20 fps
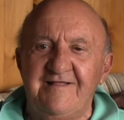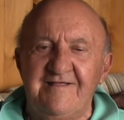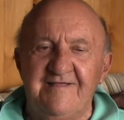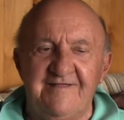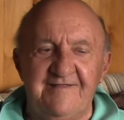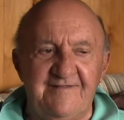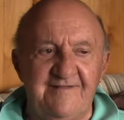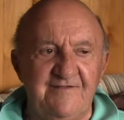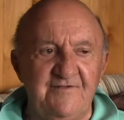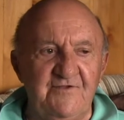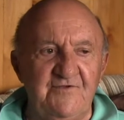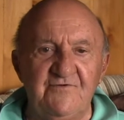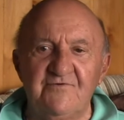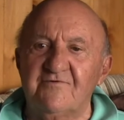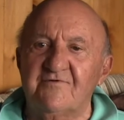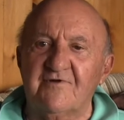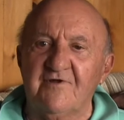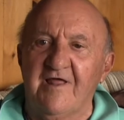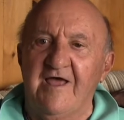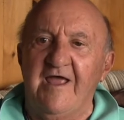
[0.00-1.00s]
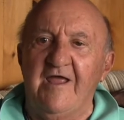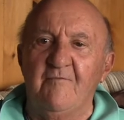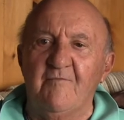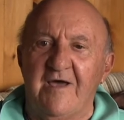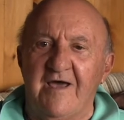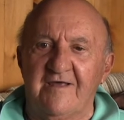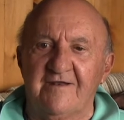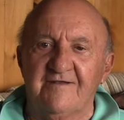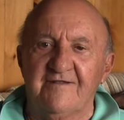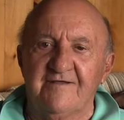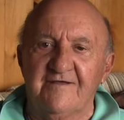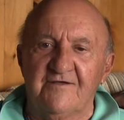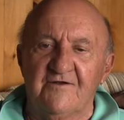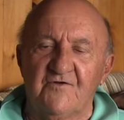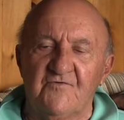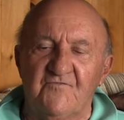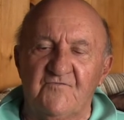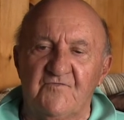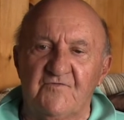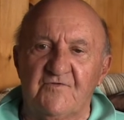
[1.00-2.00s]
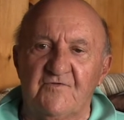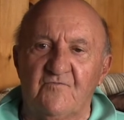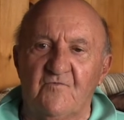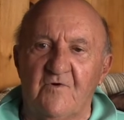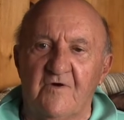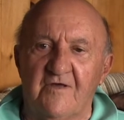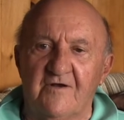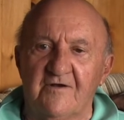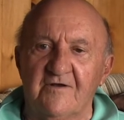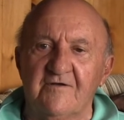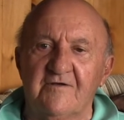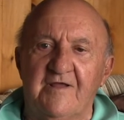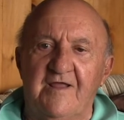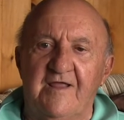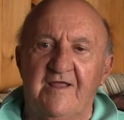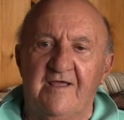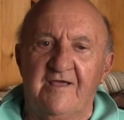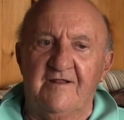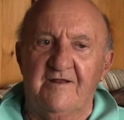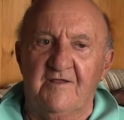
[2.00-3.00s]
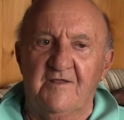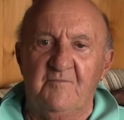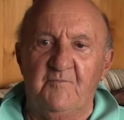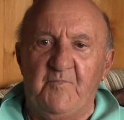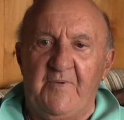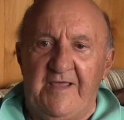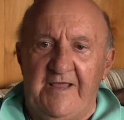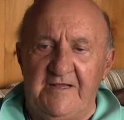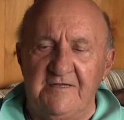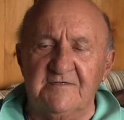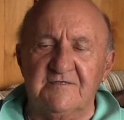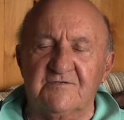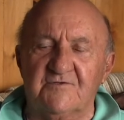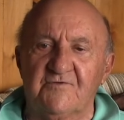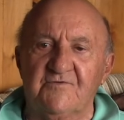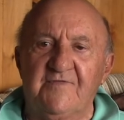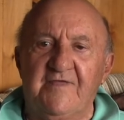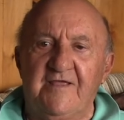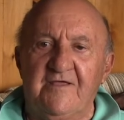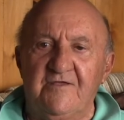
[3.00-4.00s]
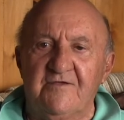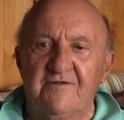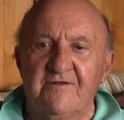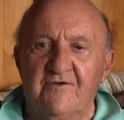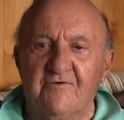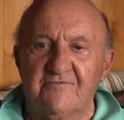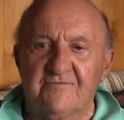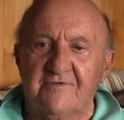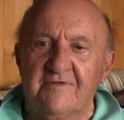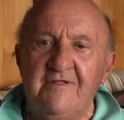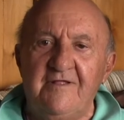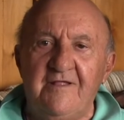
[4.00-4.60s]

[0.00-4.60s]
and then you climb out of the 100 foot of water at a pace so that you don't